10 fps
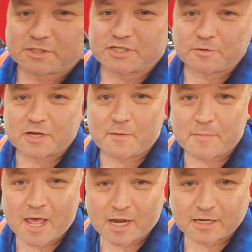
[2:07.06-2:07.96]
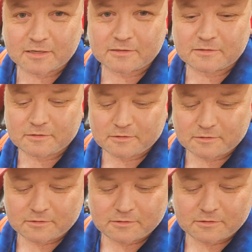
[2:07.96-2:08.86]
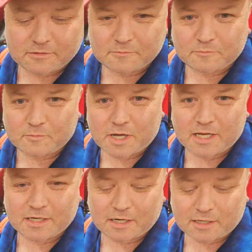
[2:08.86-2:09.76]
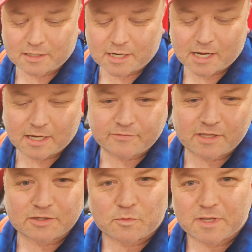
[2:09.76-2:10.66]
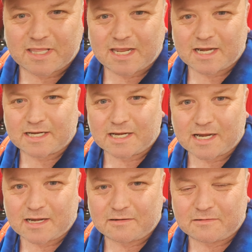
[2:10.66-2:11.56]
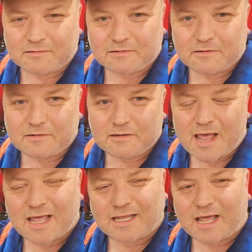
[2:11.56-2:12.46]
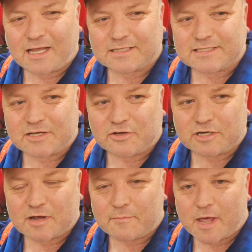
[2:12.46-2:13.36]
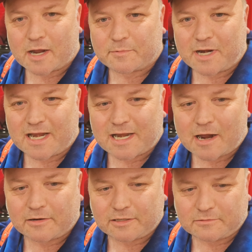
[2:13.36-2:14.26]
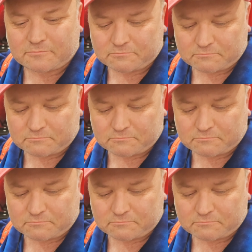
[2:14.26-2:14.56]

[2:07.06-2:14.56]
I wish they would come back. But I think the way they ended it, I, I guess they could come back, but I doubt it.